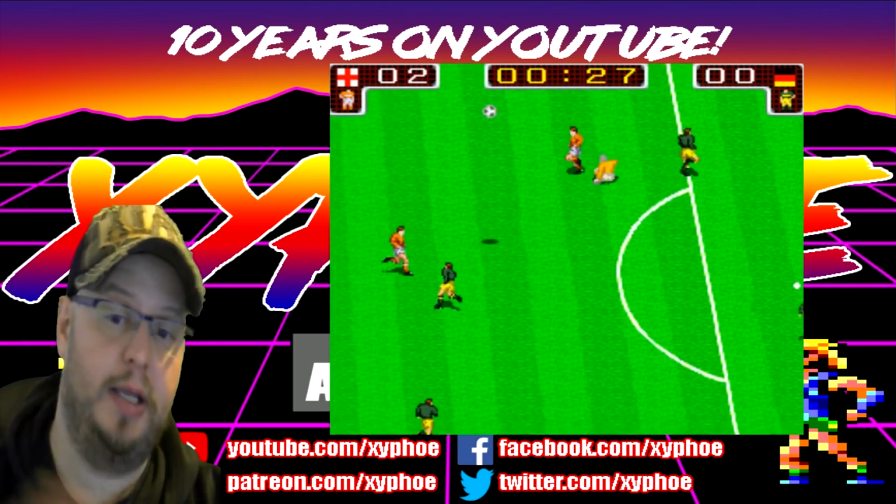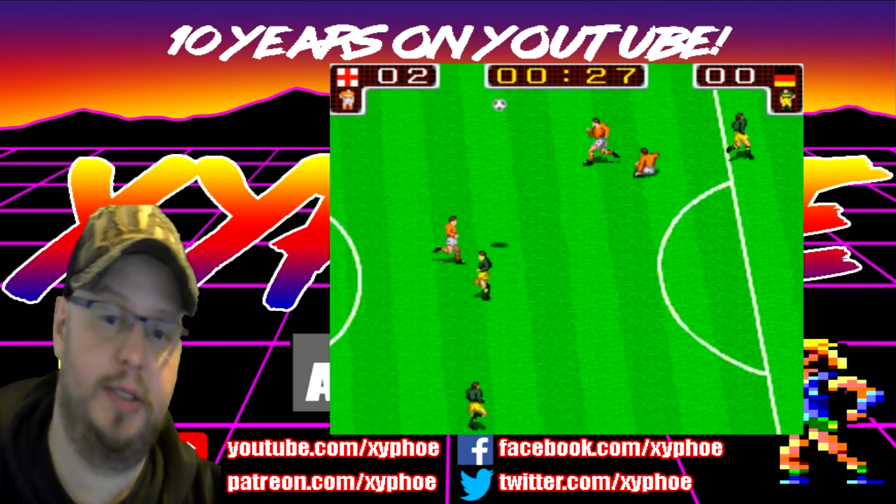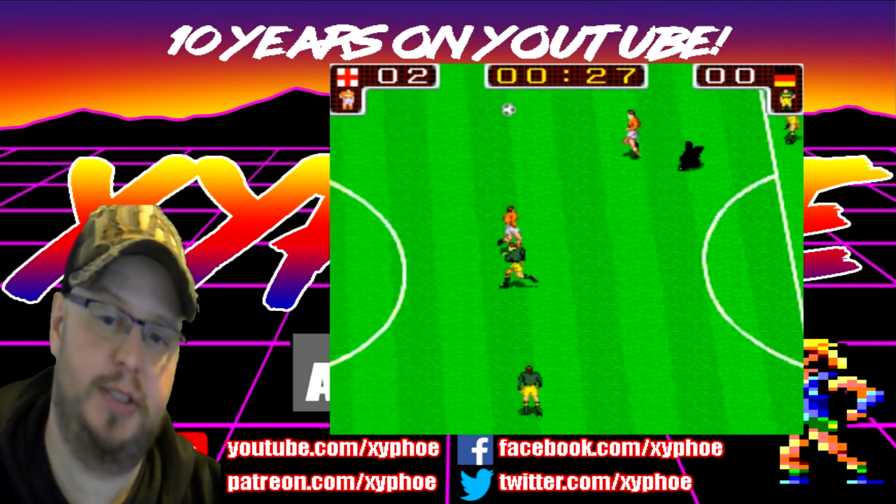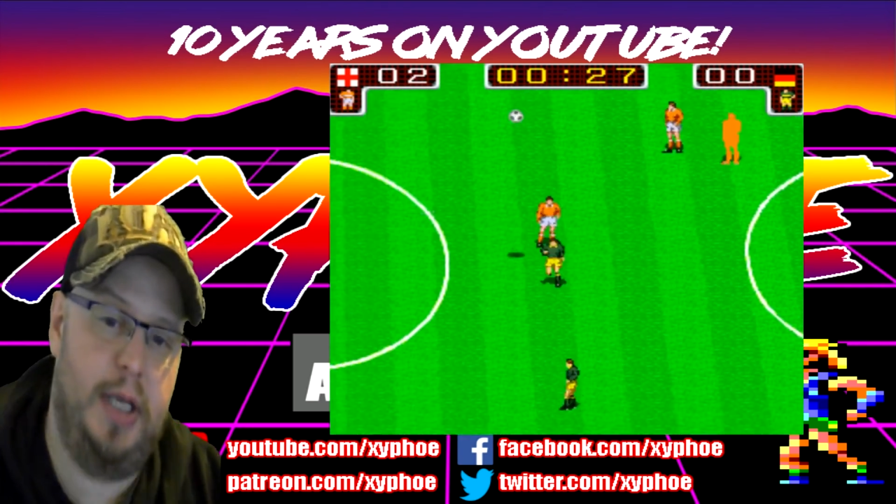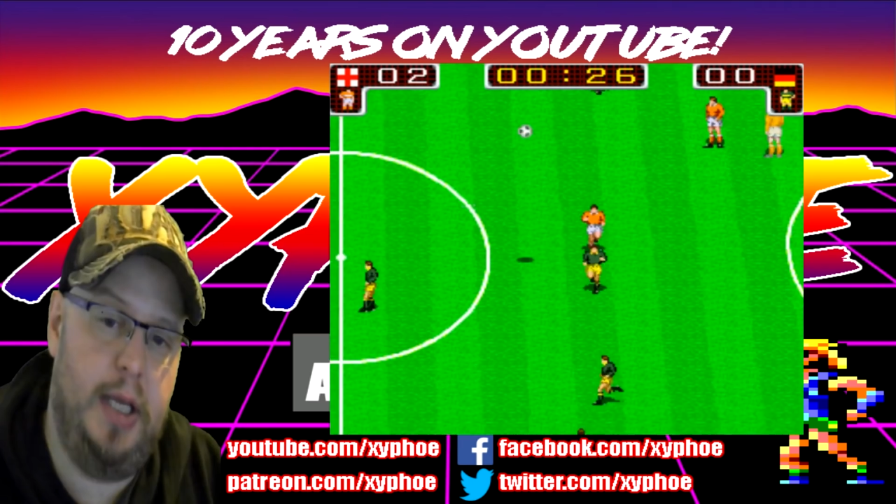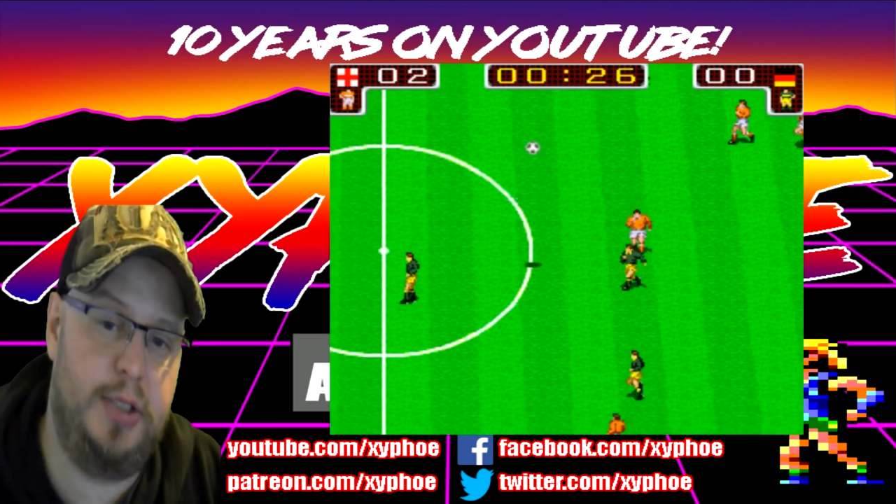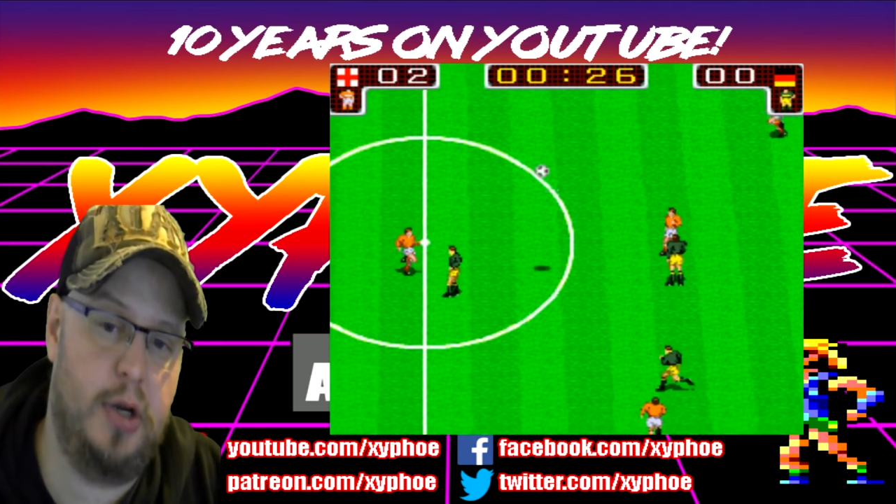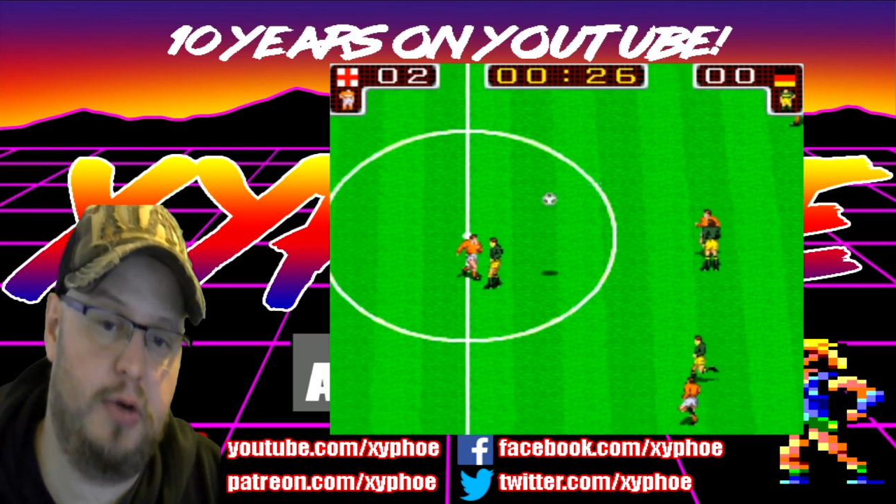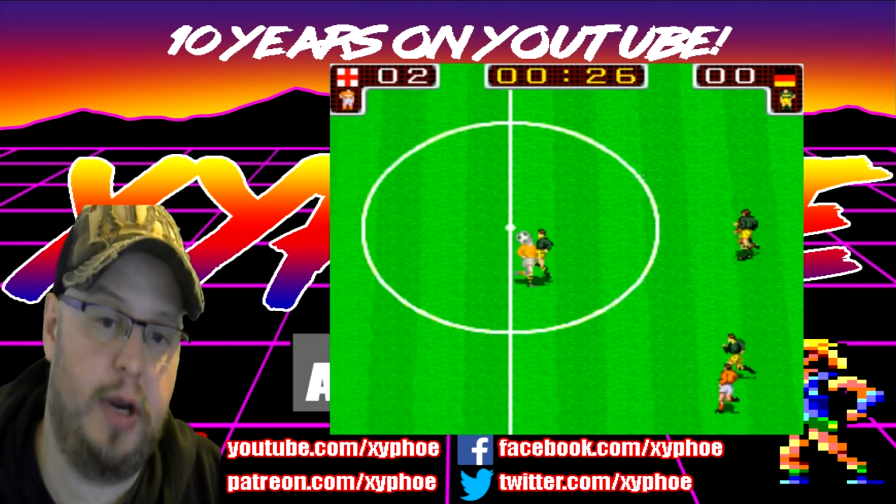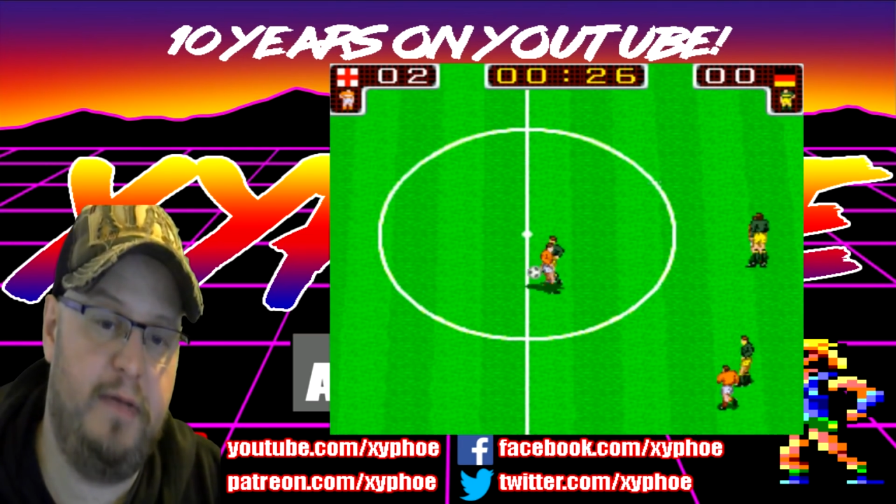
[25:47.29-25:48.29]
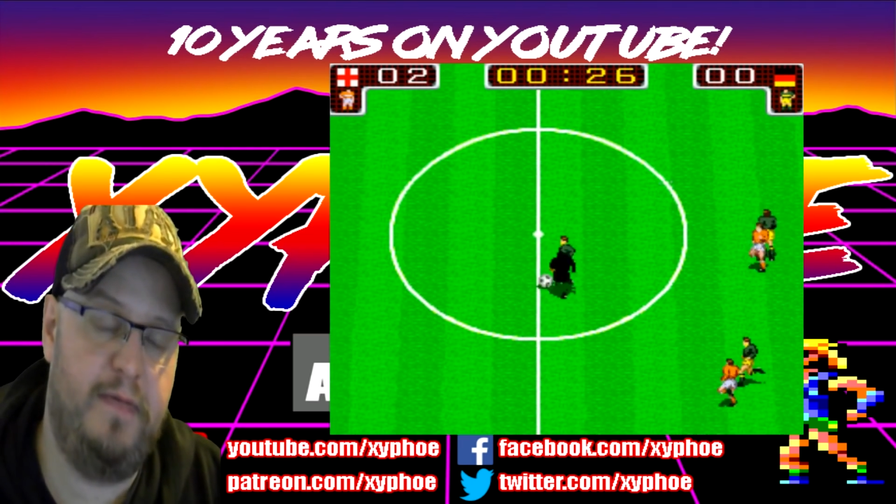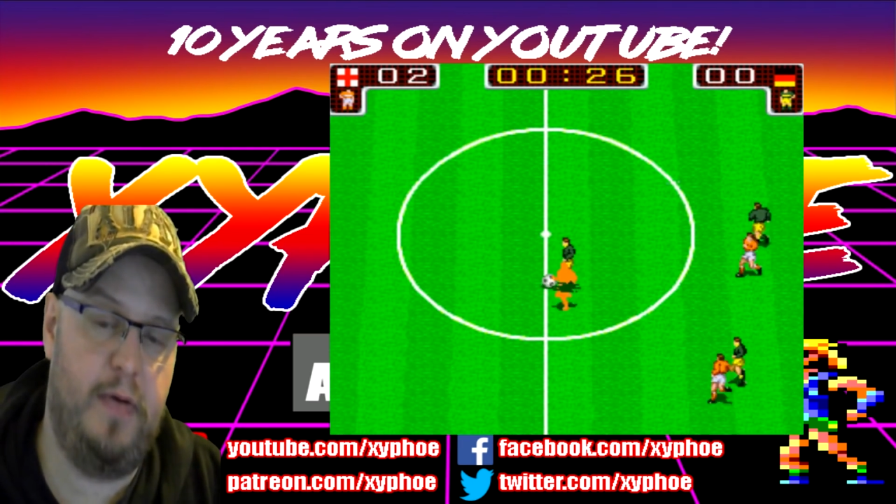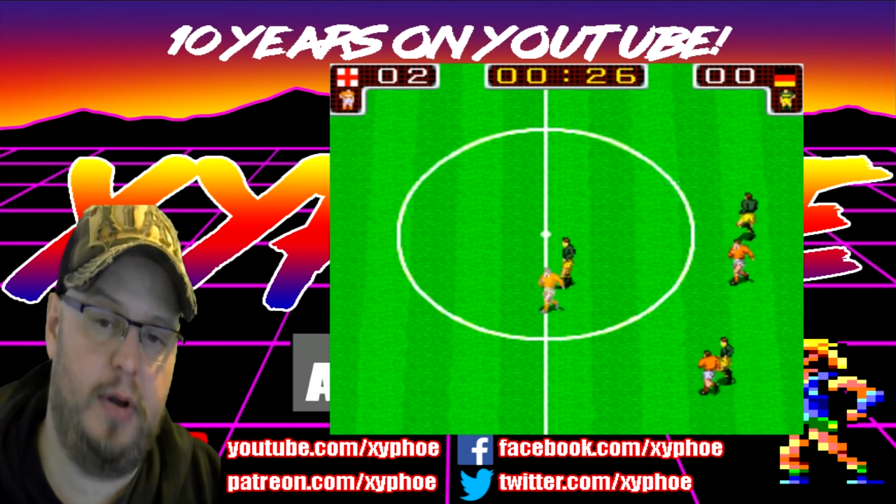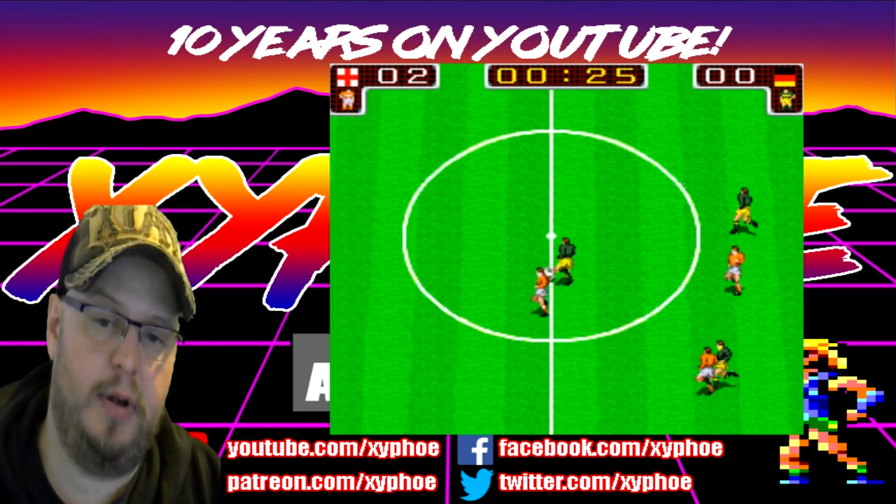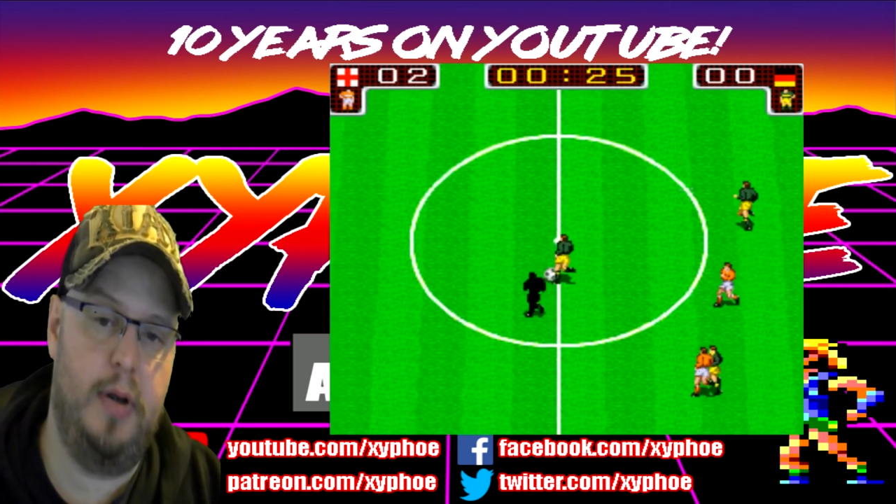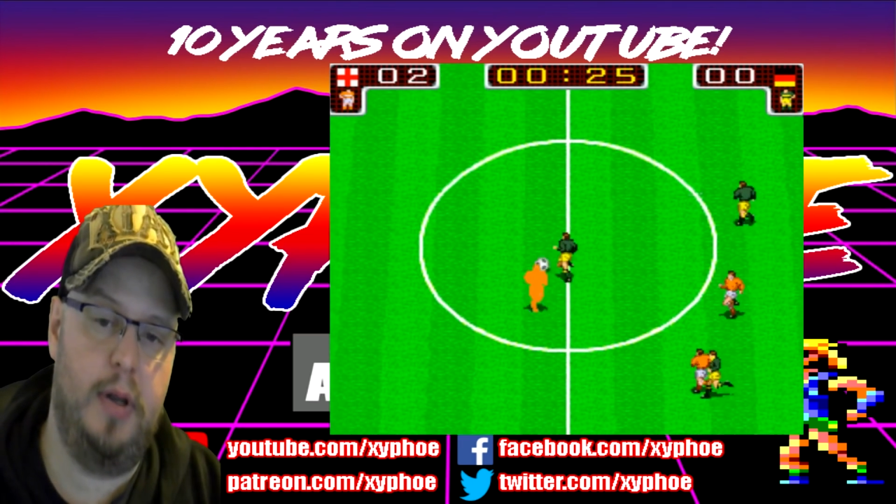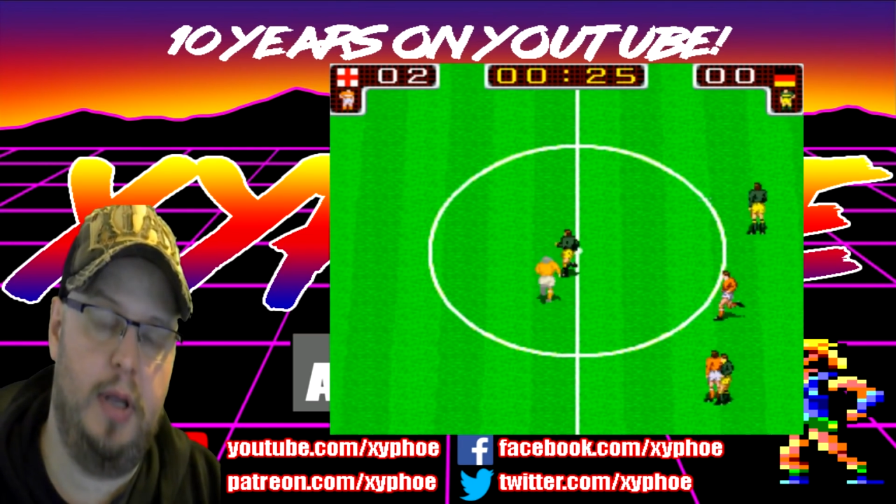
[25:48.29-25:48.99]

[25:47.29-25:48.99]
it's a great fun